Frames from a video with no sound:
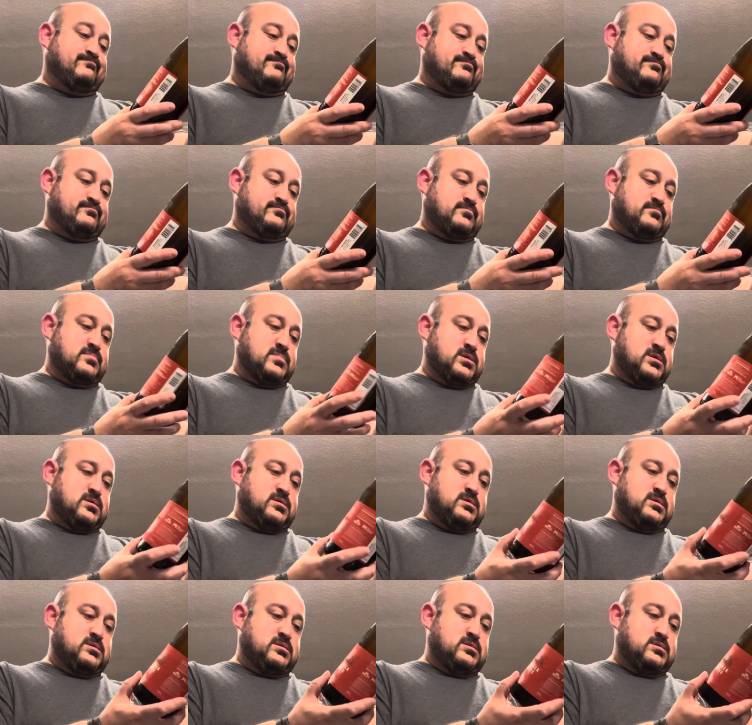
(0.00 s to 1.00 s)

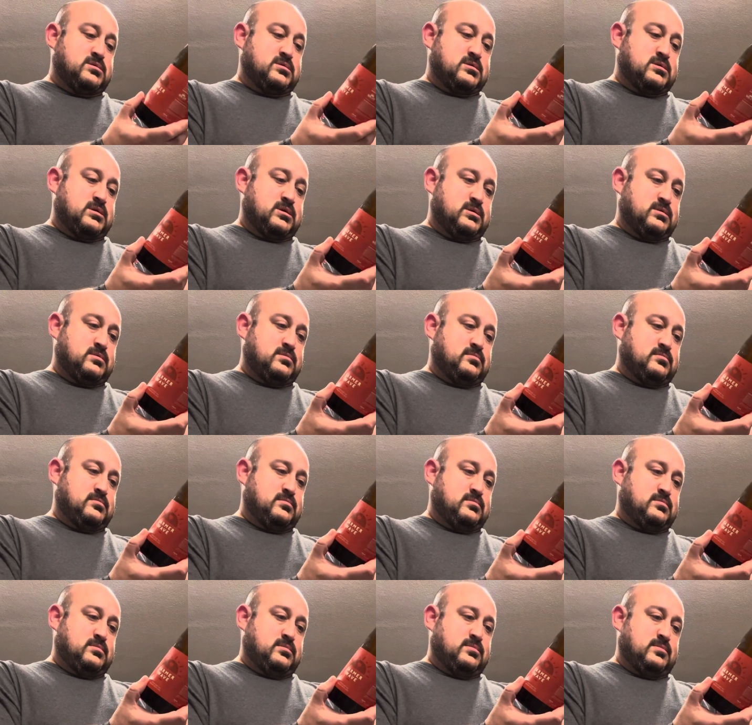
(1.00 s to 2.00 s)

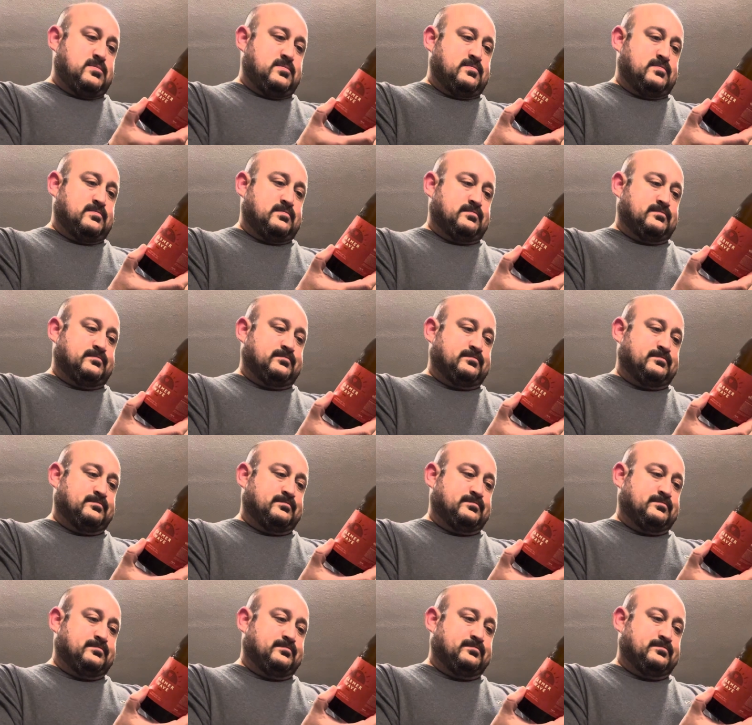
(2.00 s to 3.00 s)

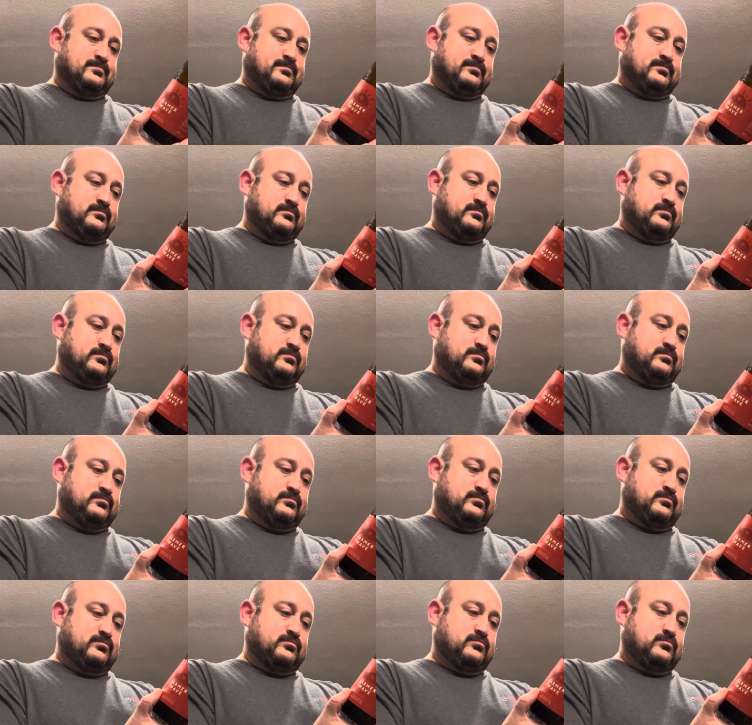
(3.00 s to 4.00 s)

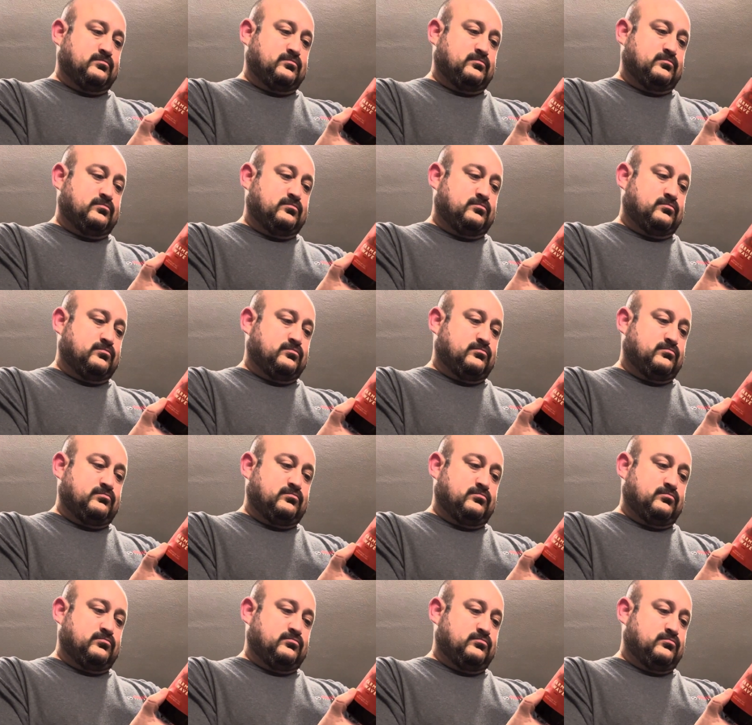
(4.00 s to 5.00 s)

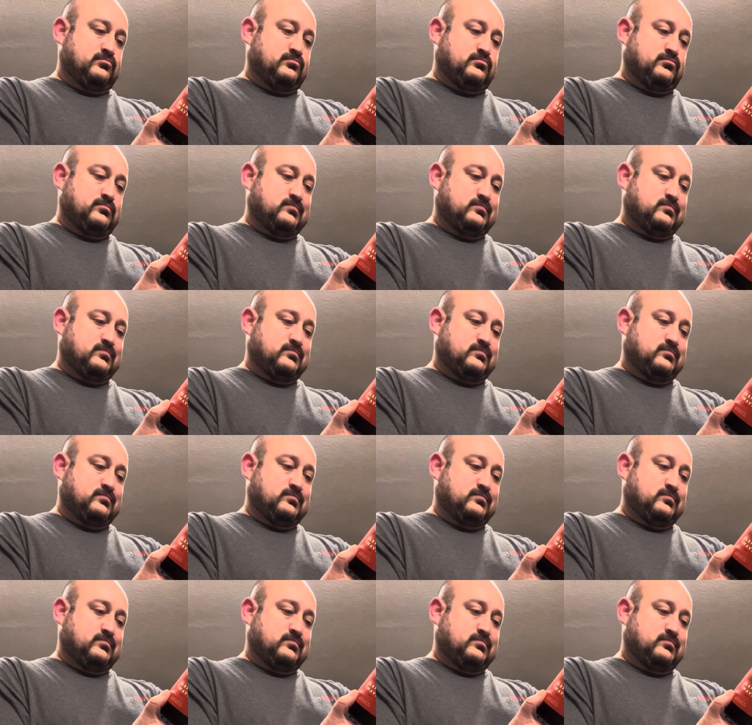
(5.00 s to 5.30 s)
No one is speaking in this clip.